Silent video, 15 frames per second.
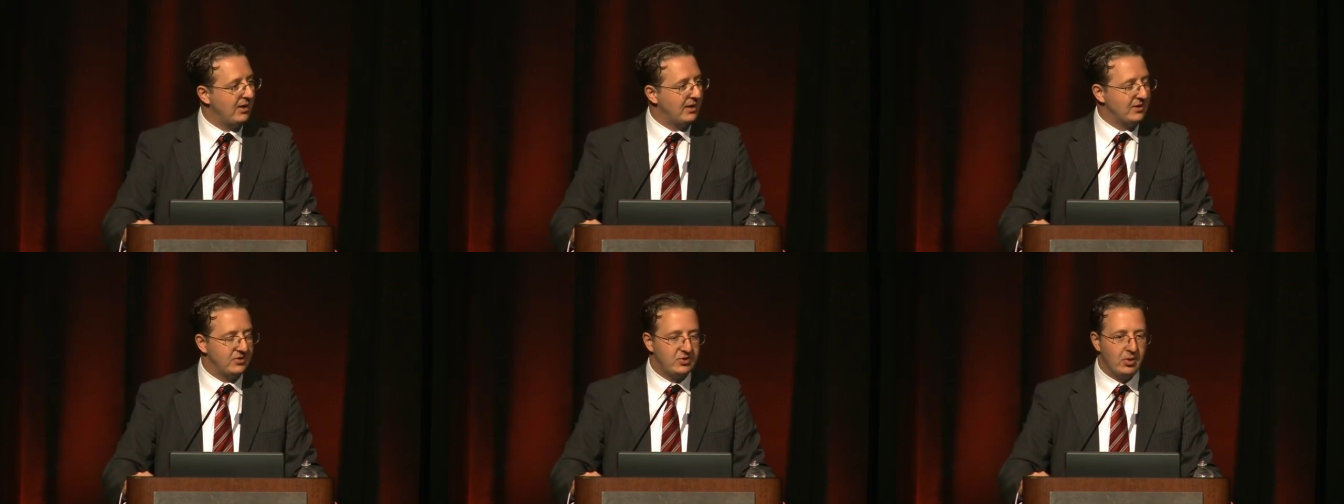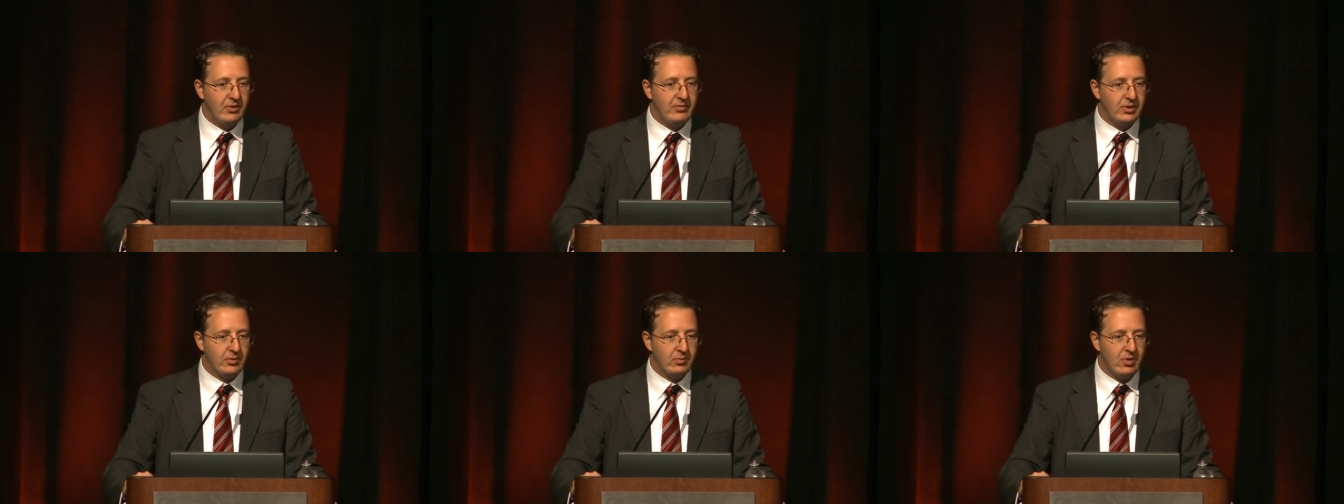So
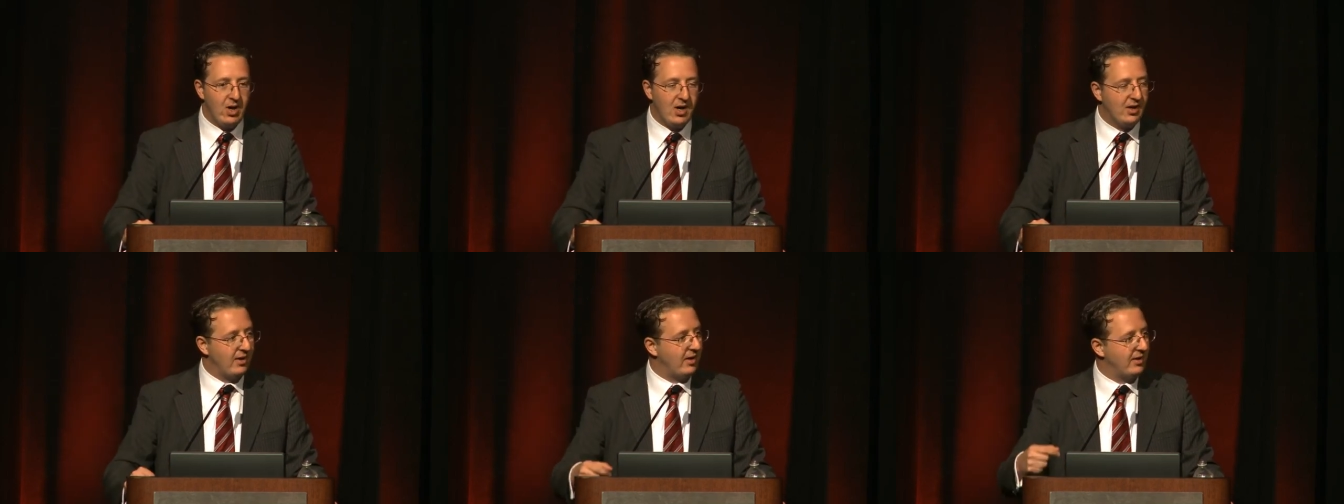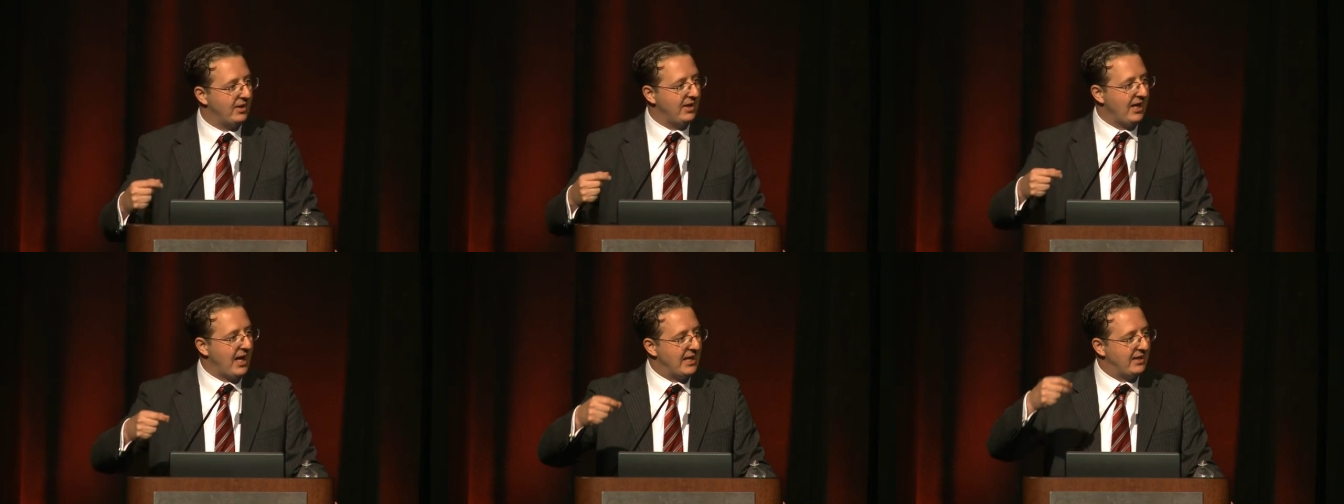if you're wrong on
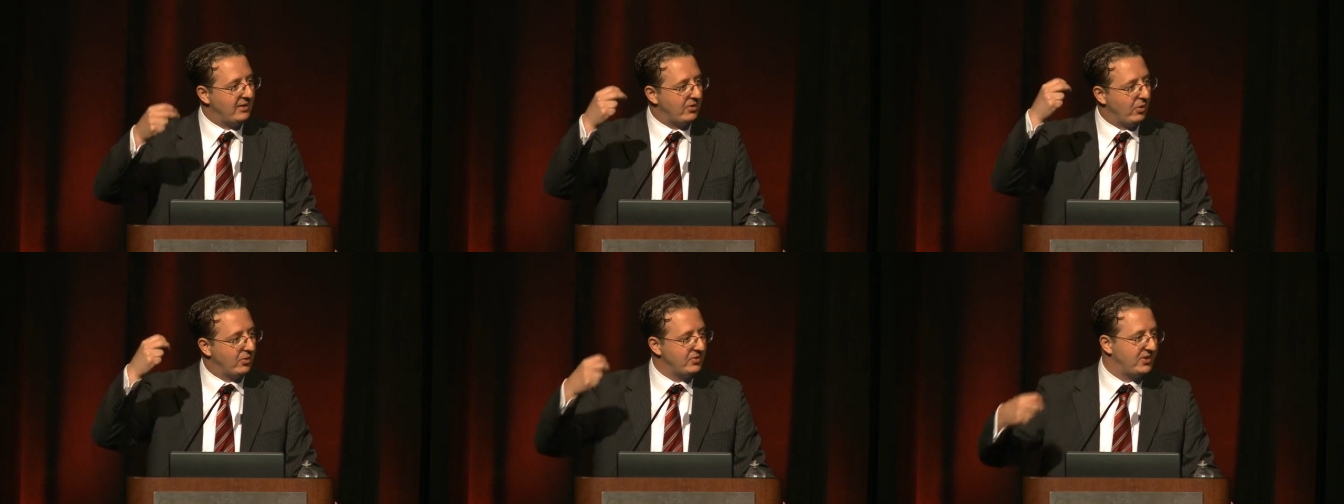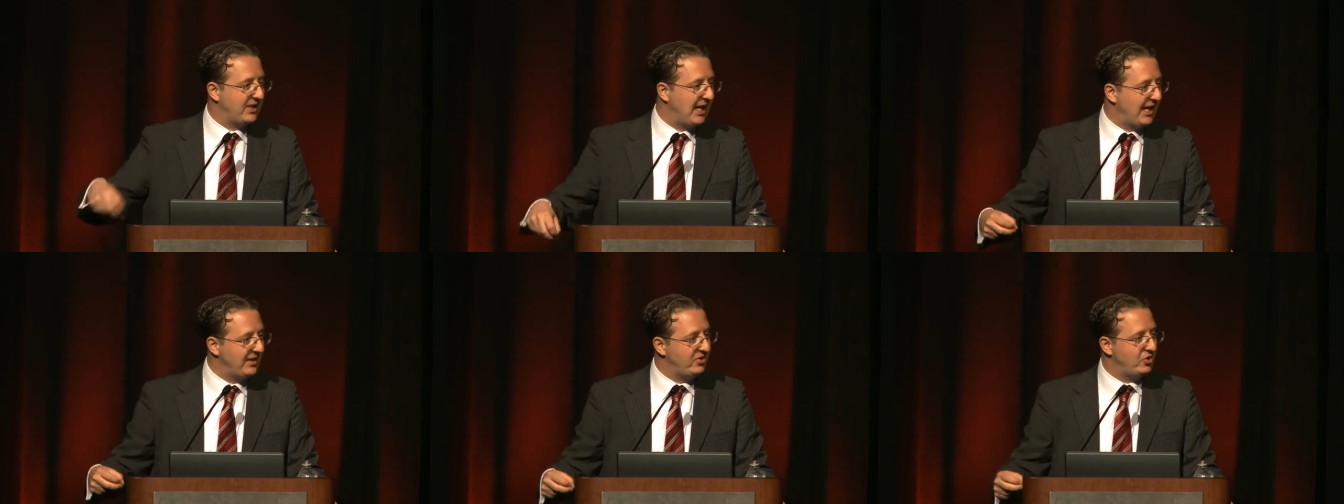it and it goes
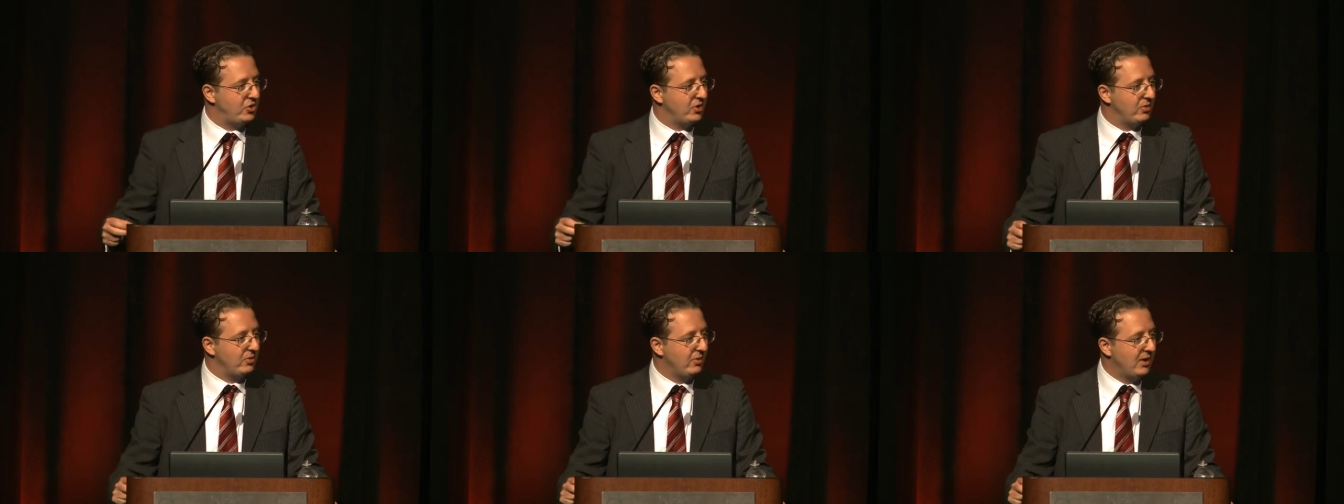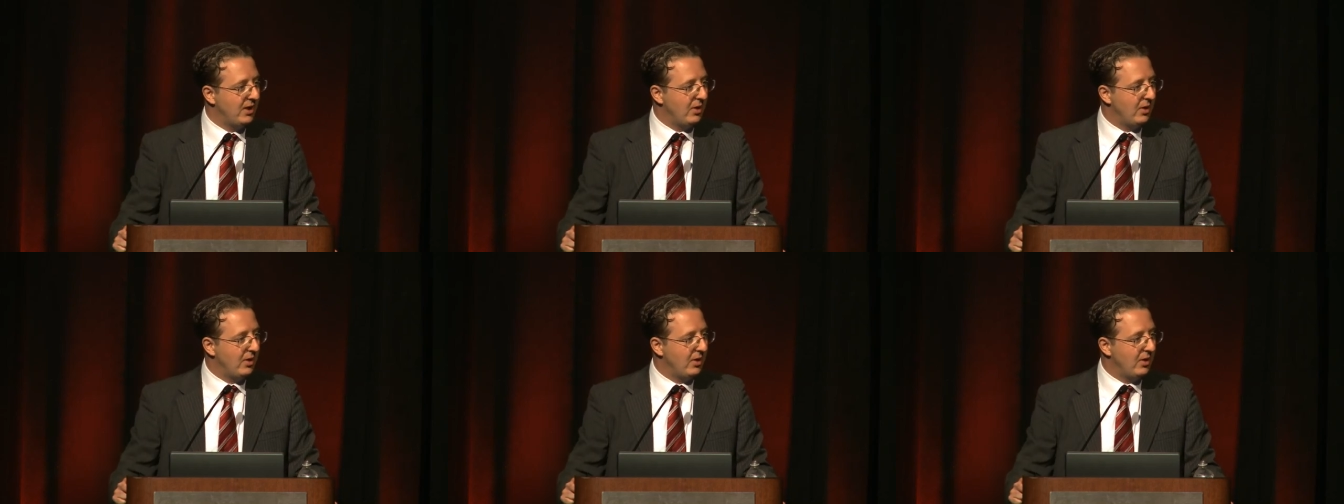against you,